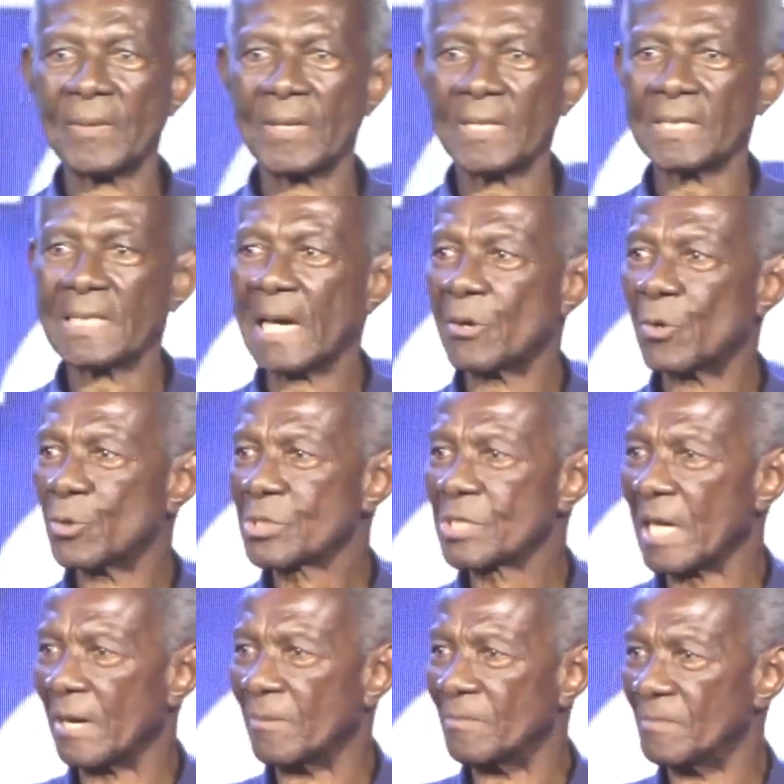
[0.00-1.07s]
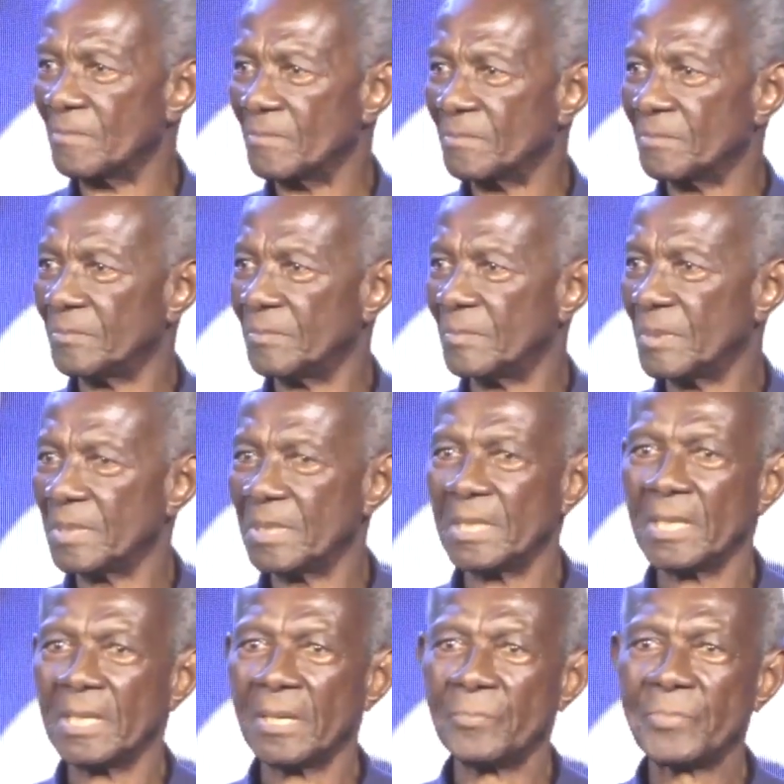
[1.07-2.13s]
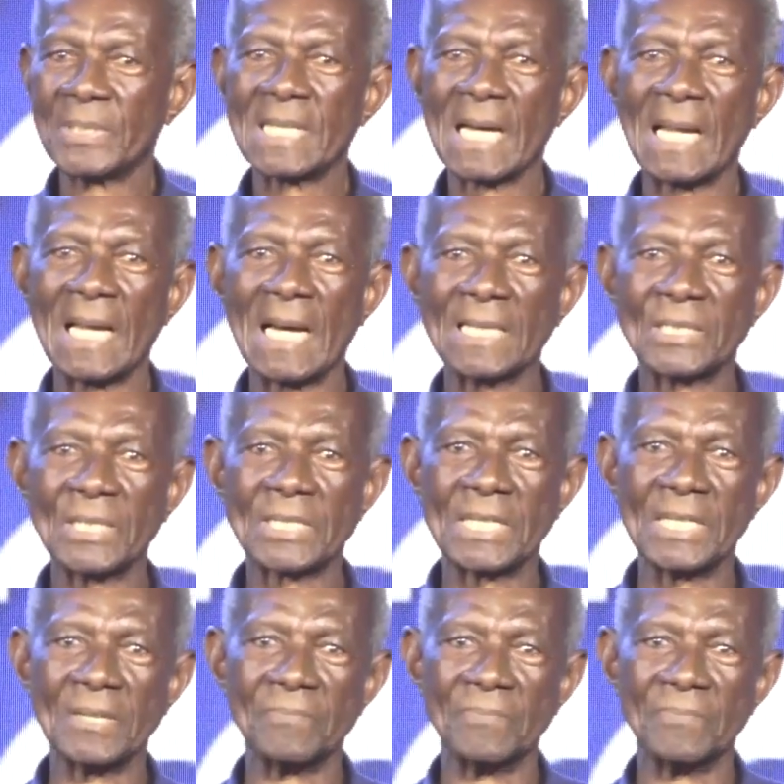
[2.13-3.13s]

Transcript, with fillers: Daruja, Peter Ala Adjetey